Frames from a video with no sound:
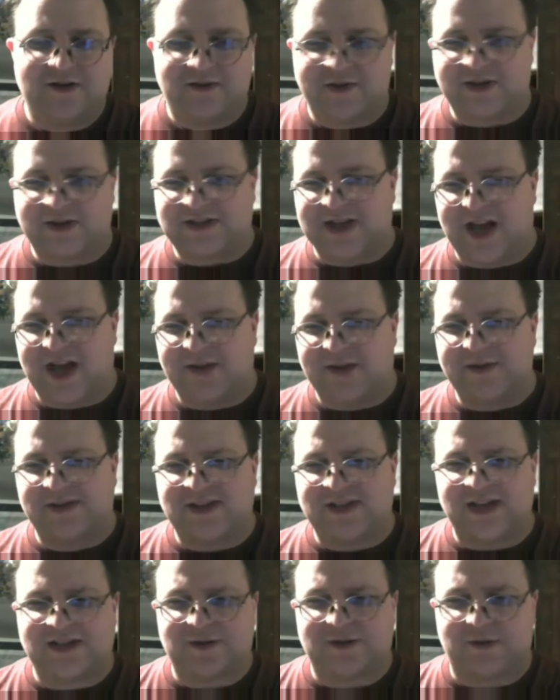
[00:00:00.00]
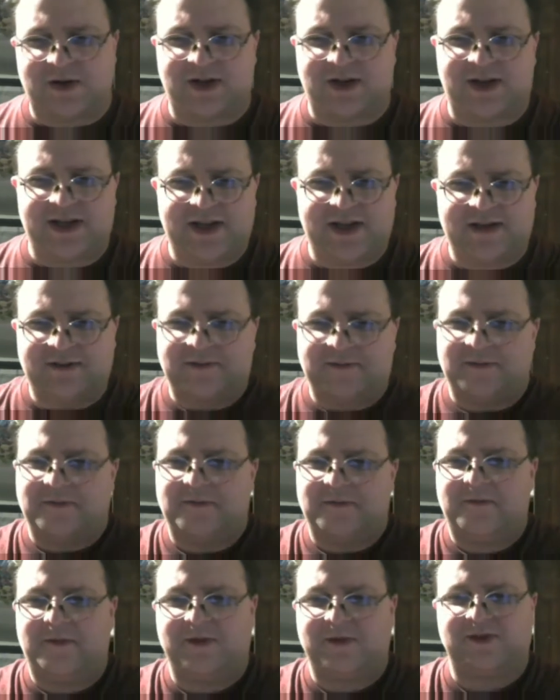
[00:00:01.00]
But Tommy Santarelli
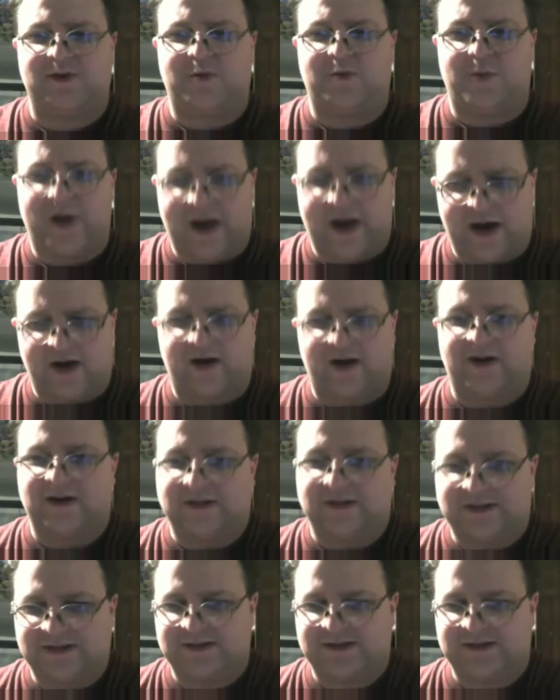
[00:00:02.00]
was aware.